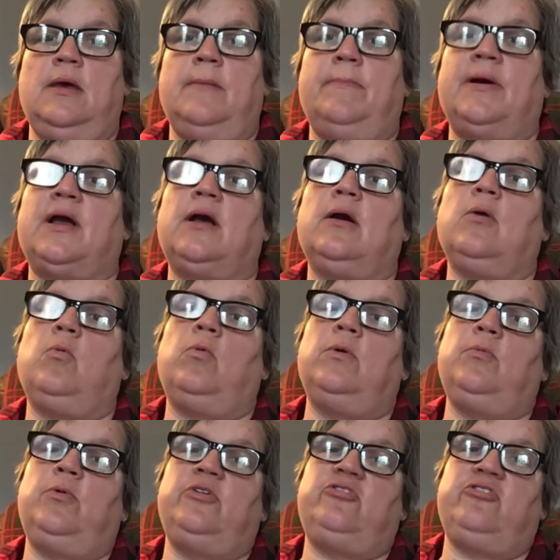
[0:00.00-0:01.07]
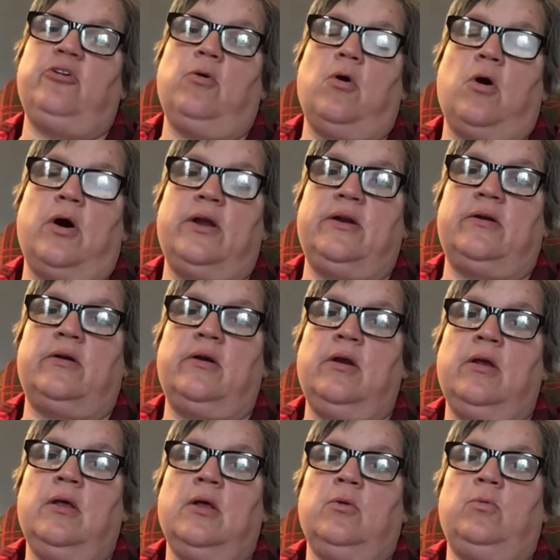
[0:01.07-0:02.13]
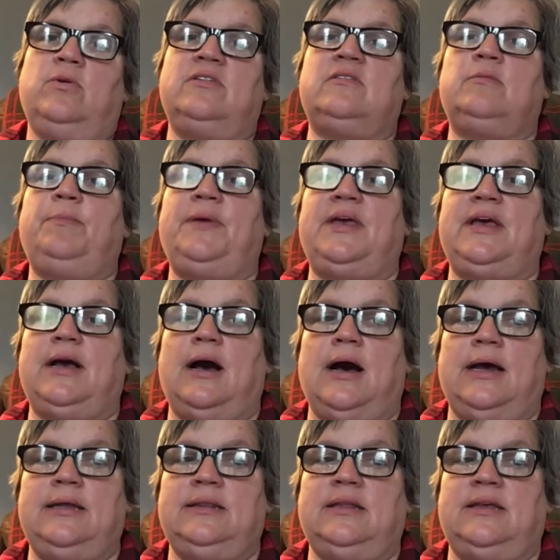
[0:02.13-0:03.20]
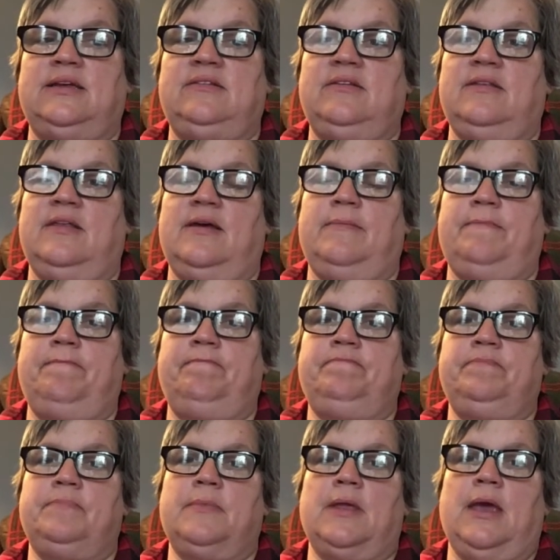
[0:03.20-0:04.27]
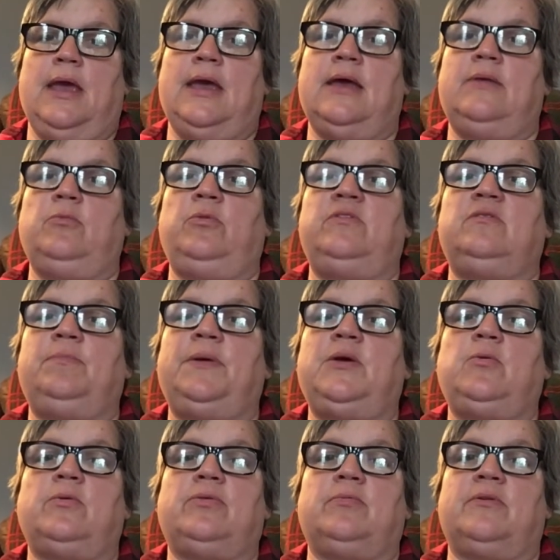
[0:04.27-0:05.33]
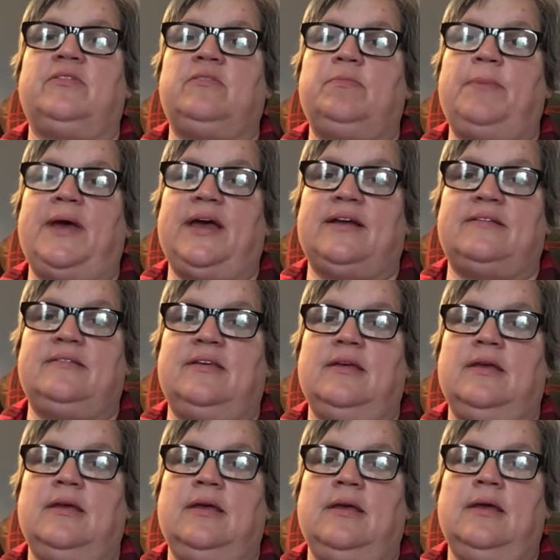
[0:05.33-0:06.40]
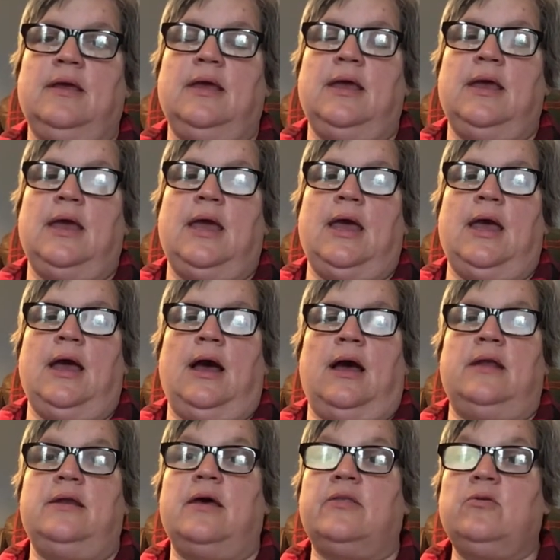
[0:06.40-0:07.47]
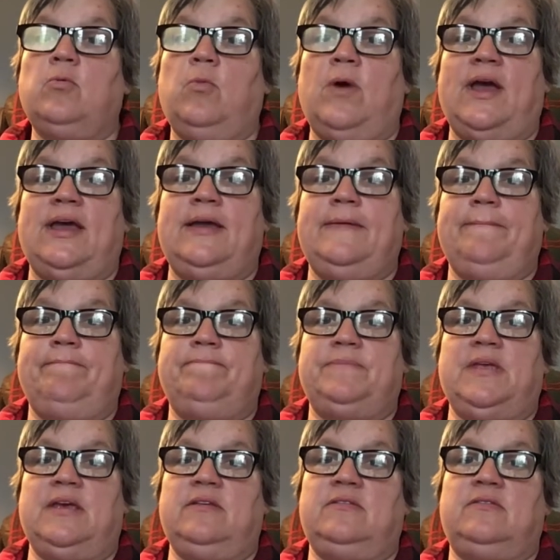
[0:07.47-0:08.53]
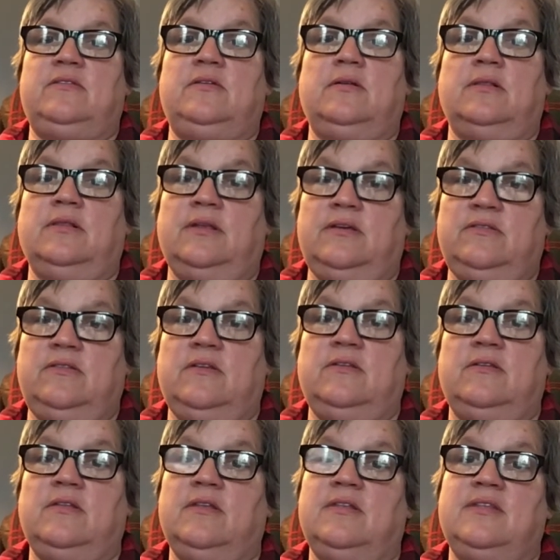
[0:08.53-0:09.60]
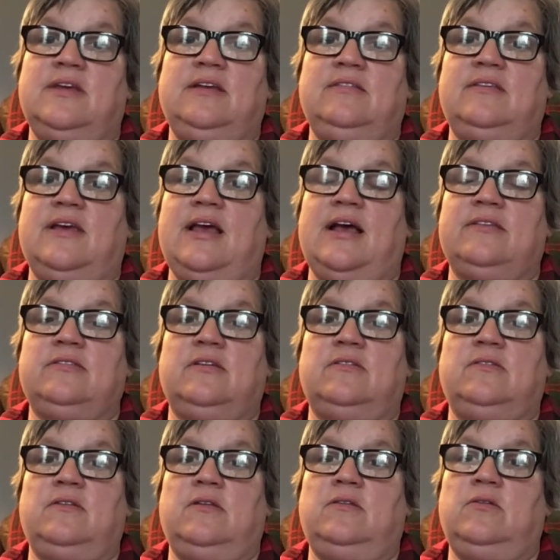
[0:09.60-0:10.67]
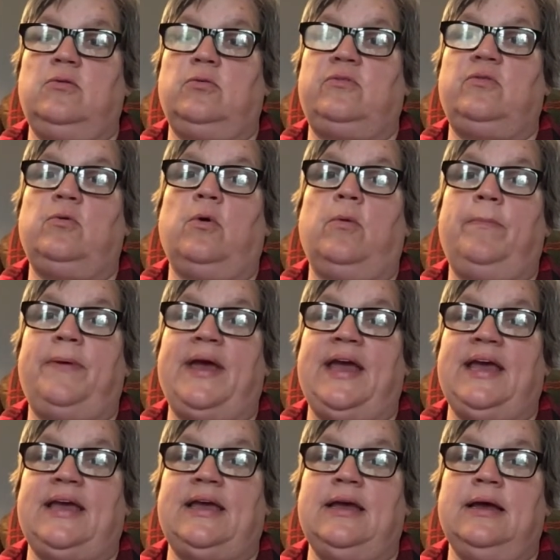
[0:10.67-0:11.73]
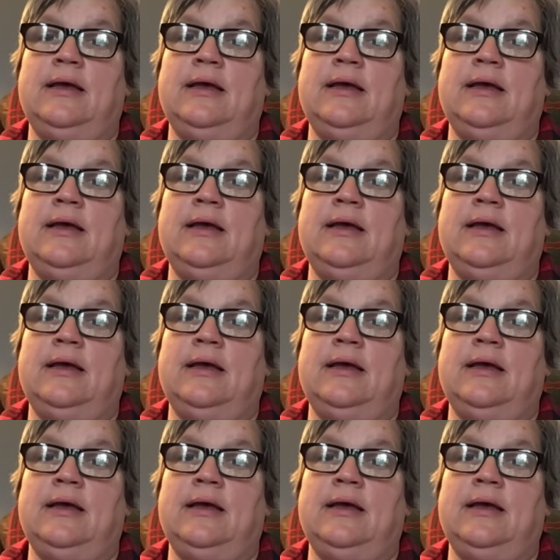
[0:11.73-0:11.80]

But when we show honor, we speak kindly to them and we speak with respect. Another way is to listen to the things they ask us to do, to obey.